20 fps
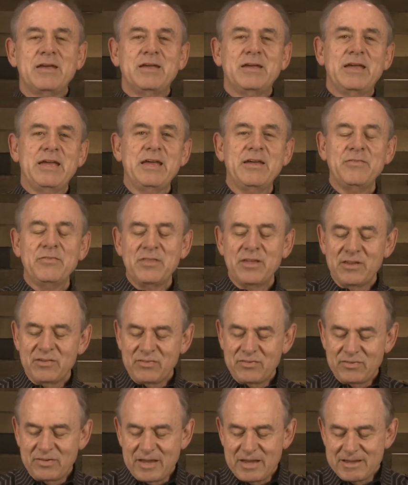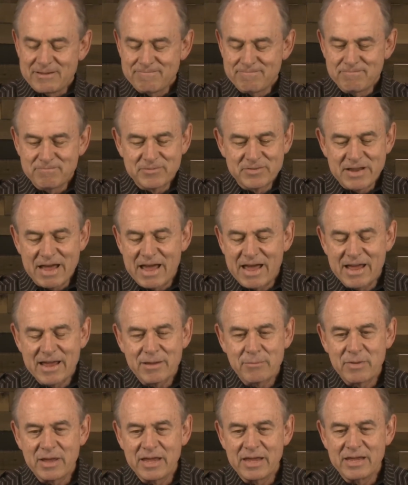in this
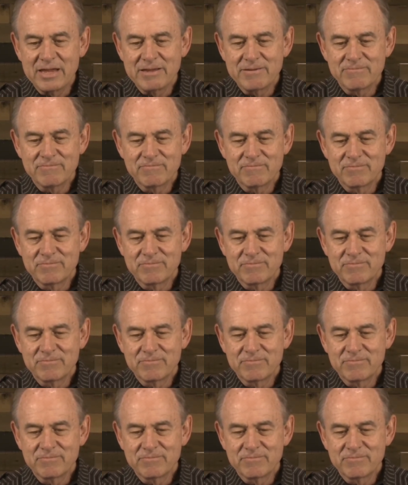time, he